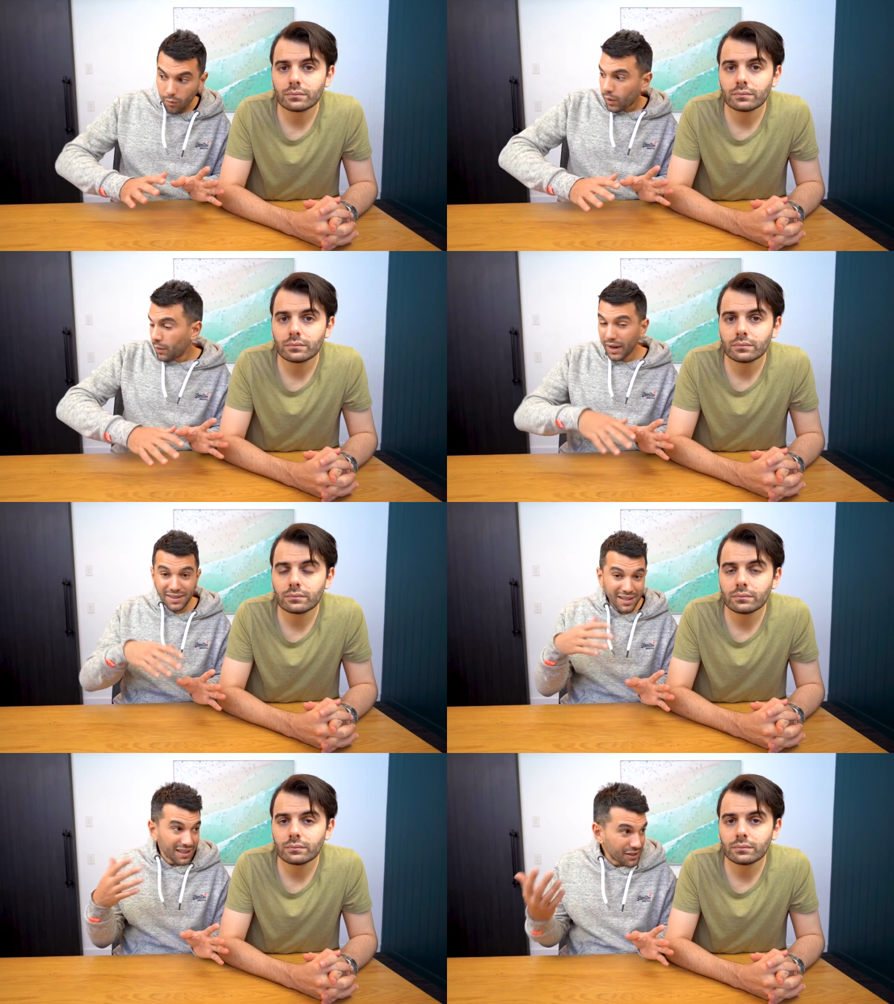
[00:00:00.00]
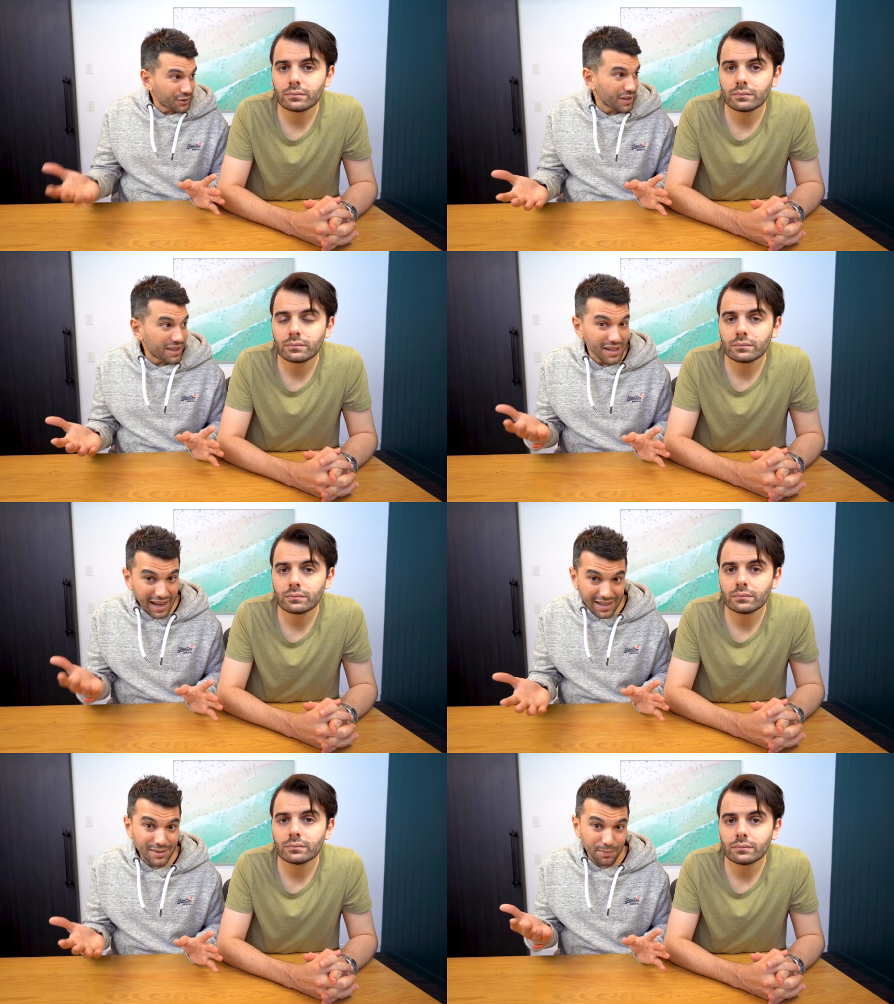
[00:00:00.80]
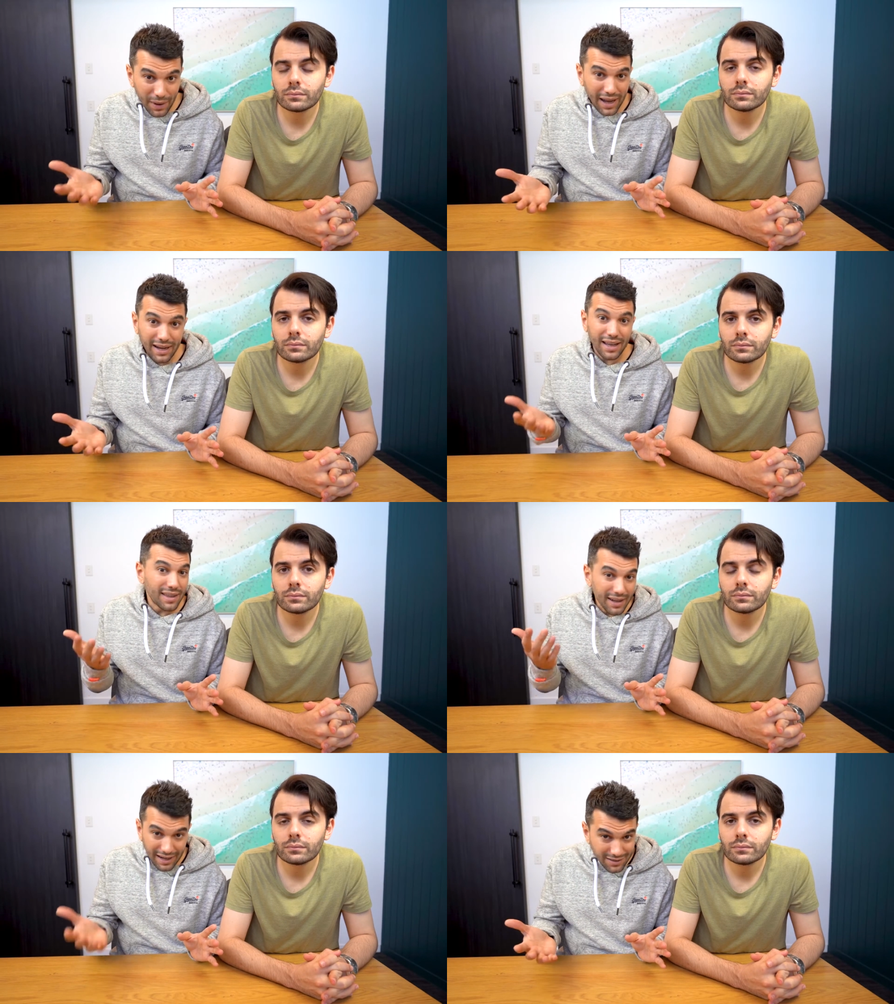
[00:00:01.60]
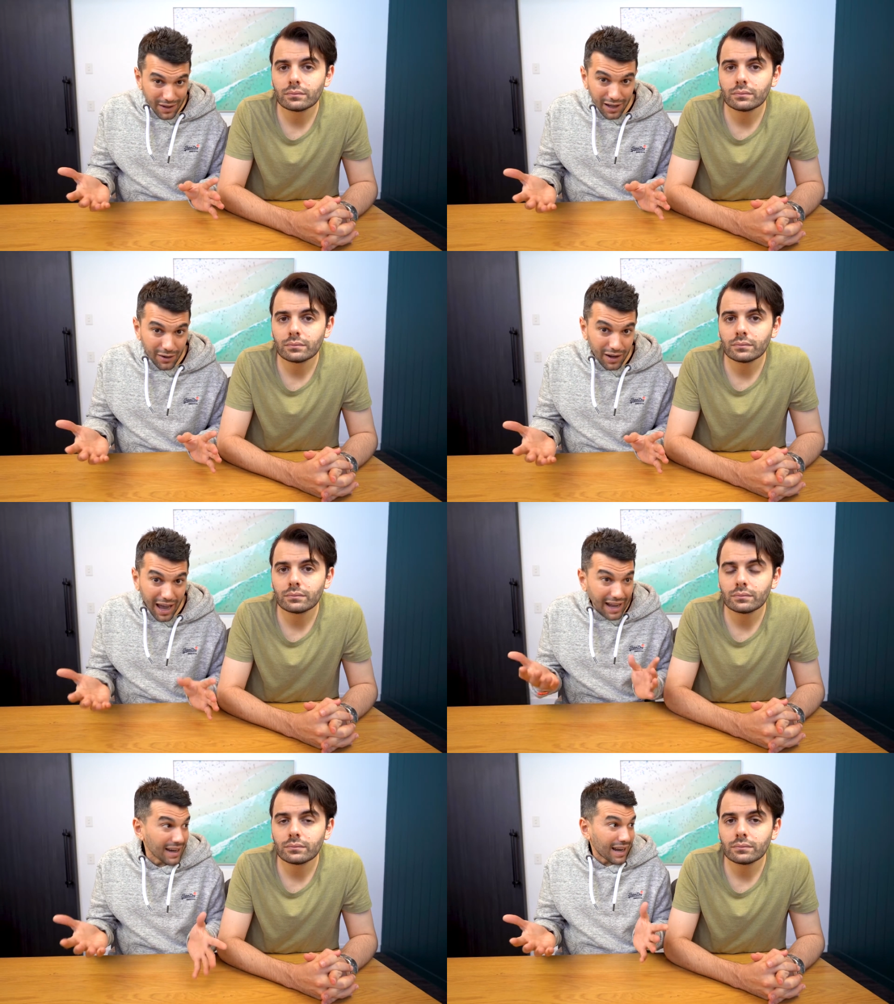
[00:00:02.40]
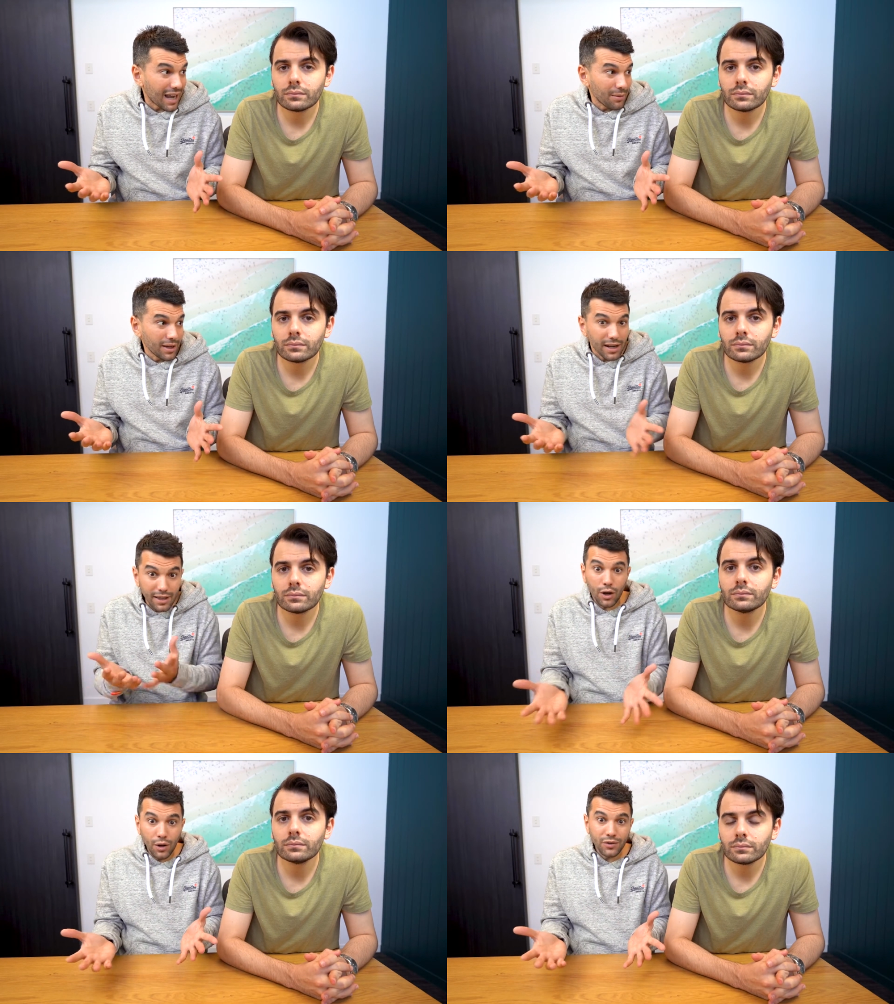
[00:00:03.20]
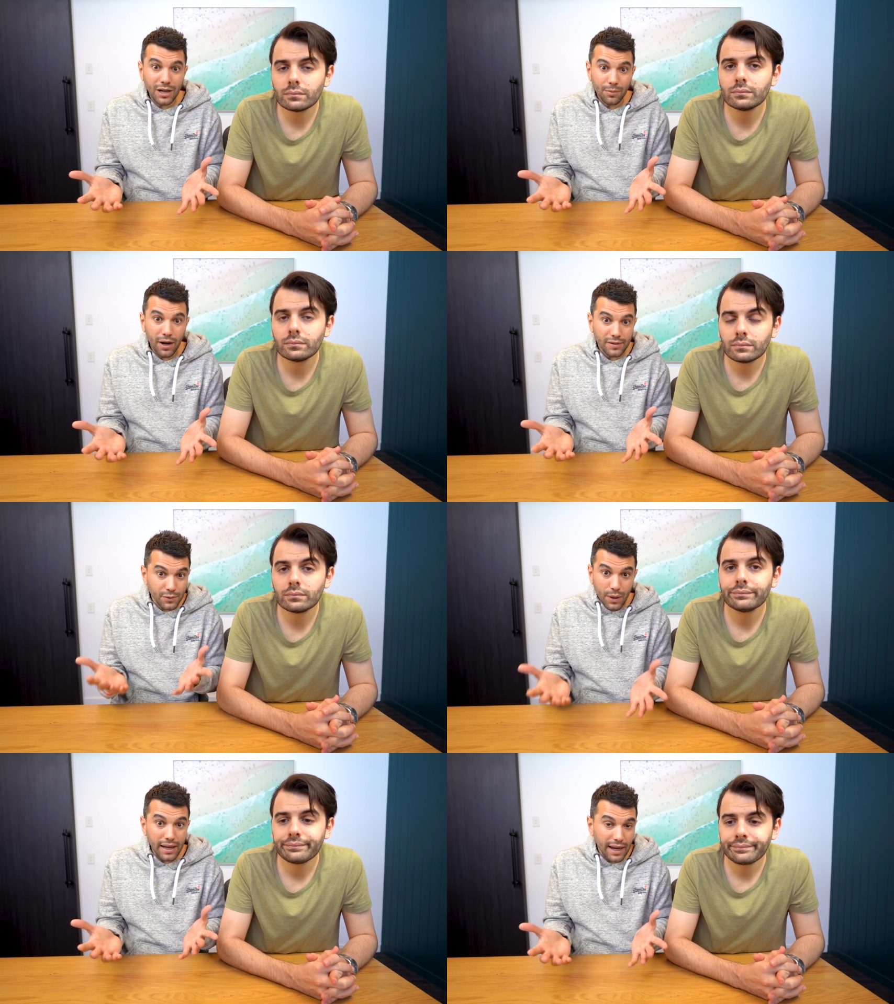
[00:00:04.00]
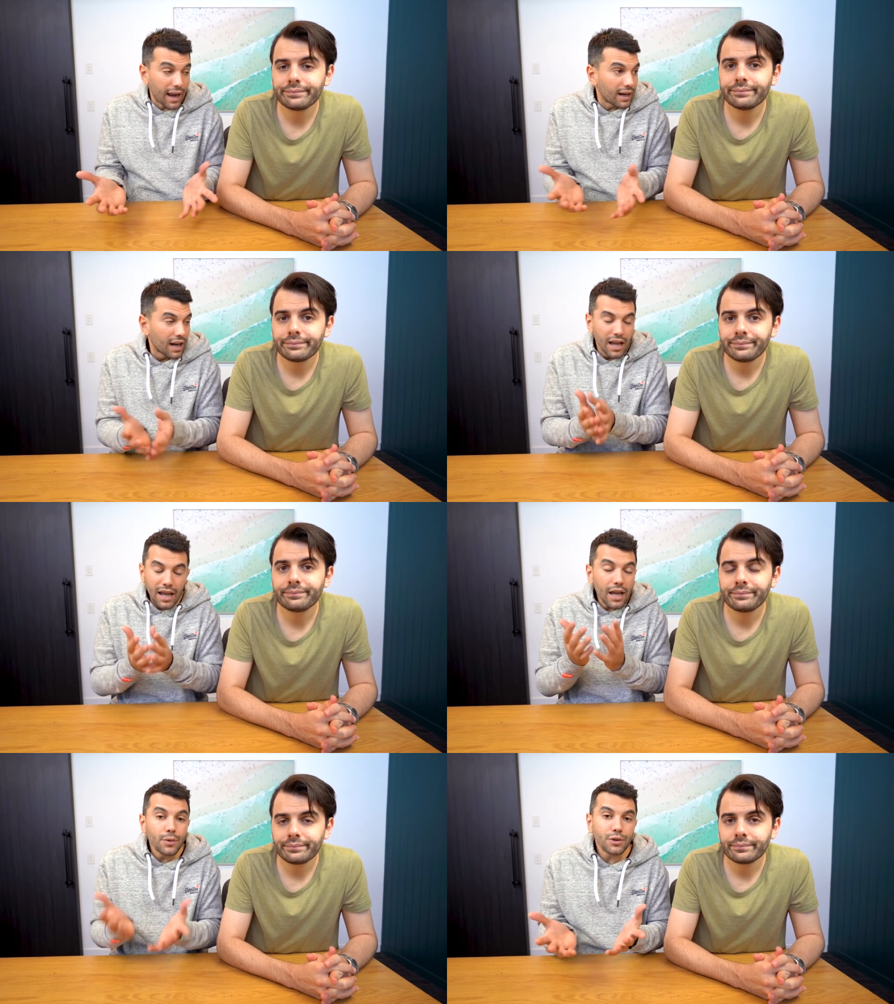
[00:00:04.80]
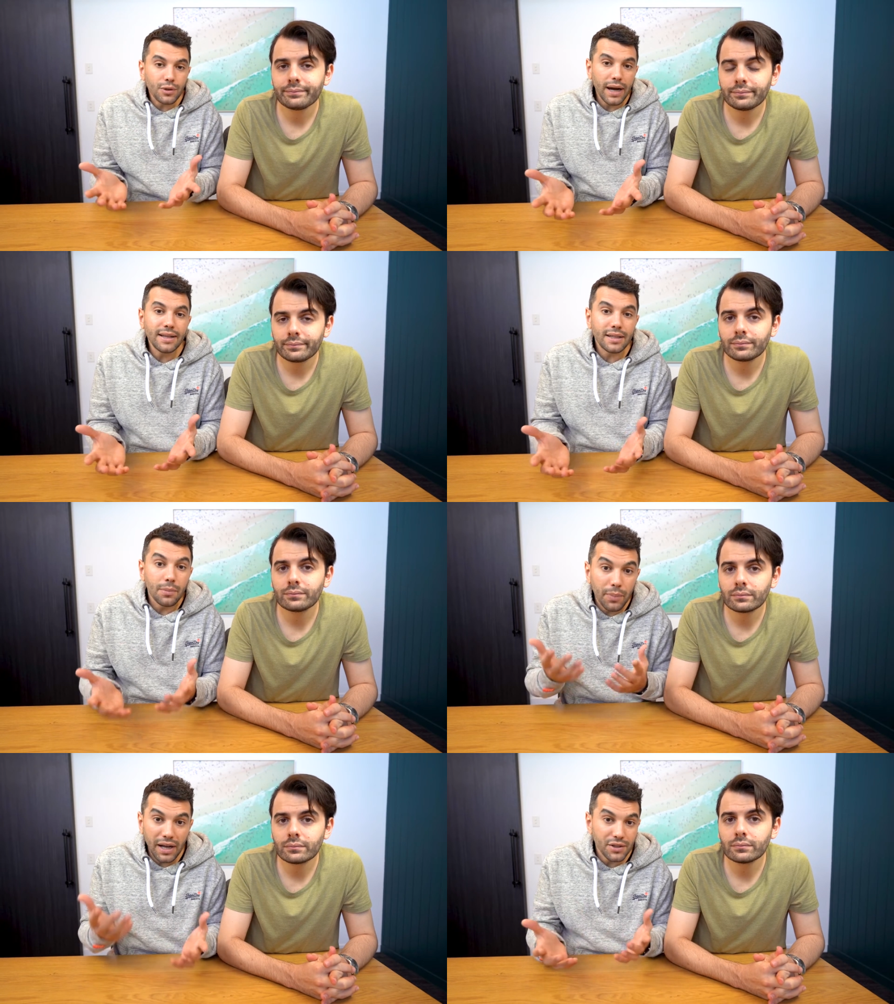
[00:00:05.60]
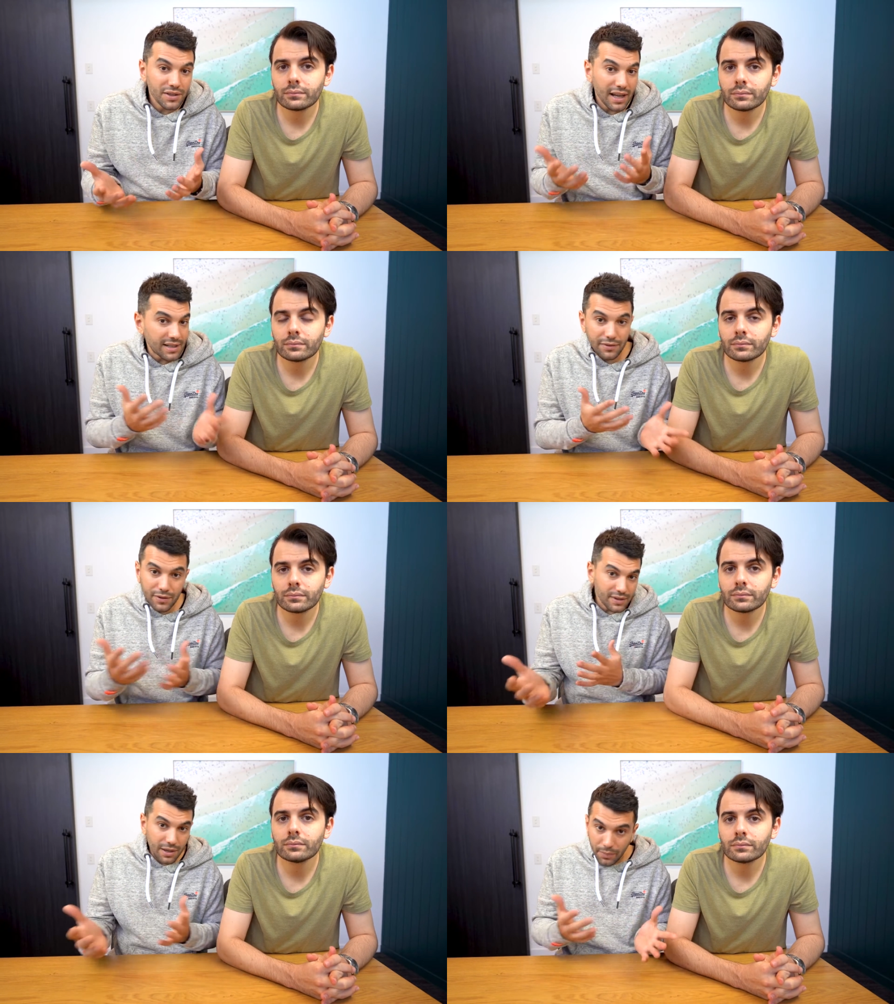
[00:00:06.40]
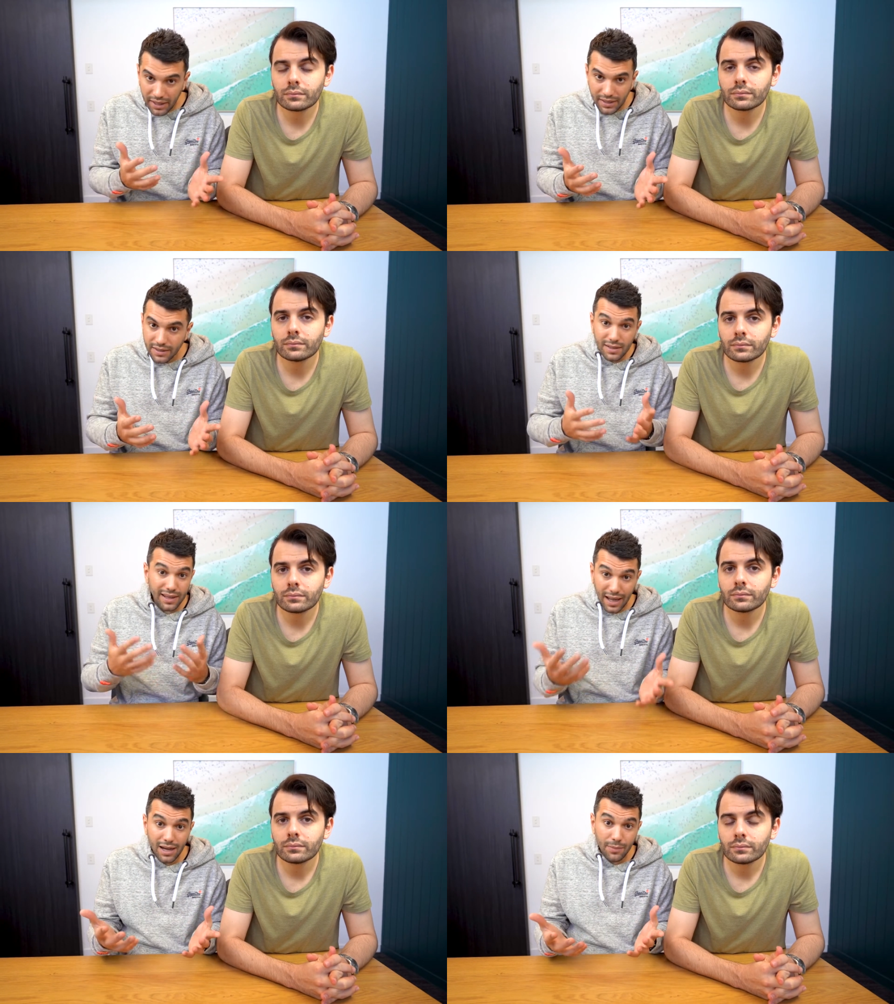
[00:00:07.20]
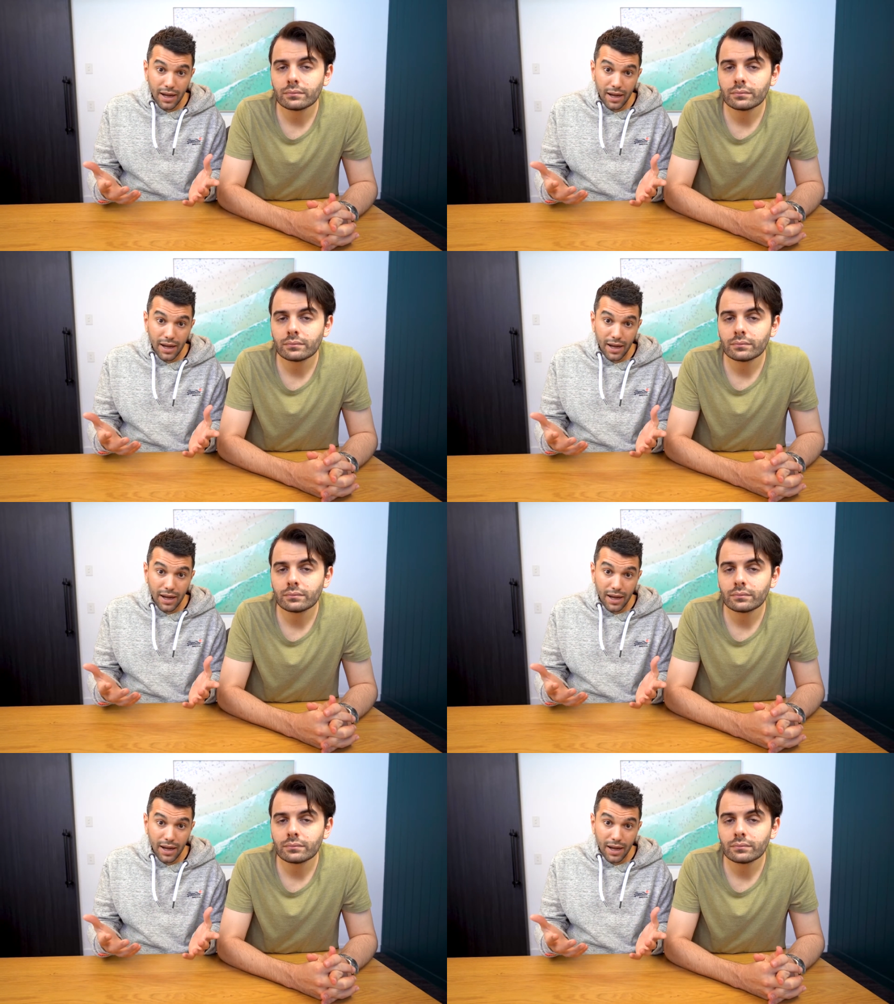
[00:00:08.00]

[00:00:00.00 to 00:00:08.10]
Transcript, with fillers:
Speaker 1: We went to literally the next bank and the next valuer, and it came in at the contract price of two eighty-eight. It was crazy, but just that difference in opinions can